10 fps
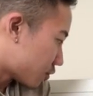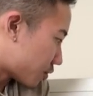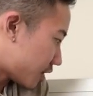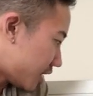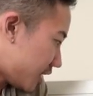
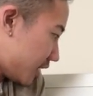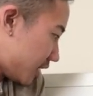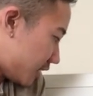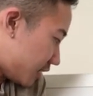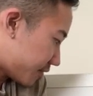
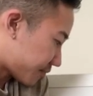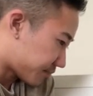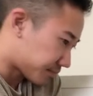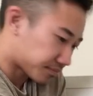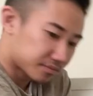three.
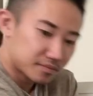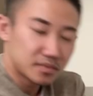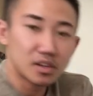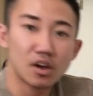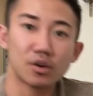
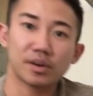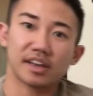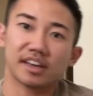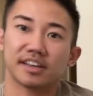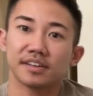
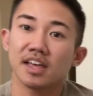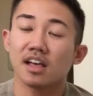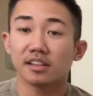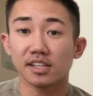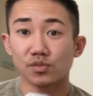Okay,
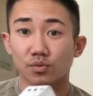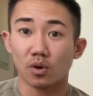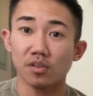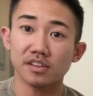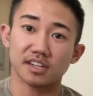let's
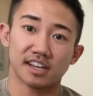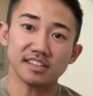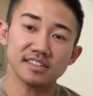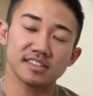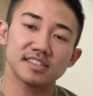roll the
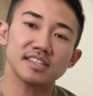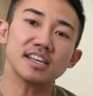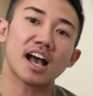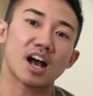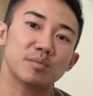dice to see
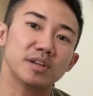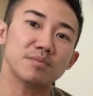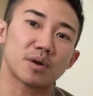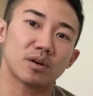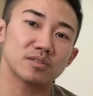how many
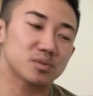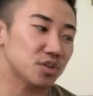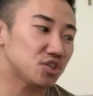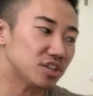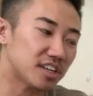bones
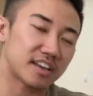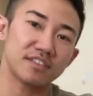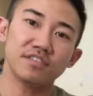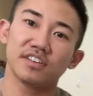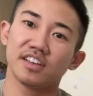we should
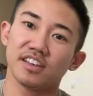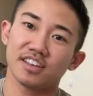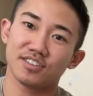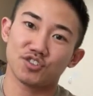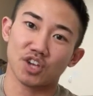give
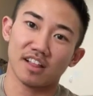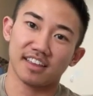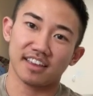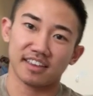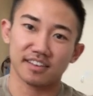
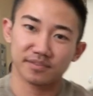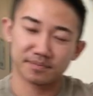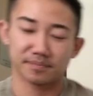Jelly.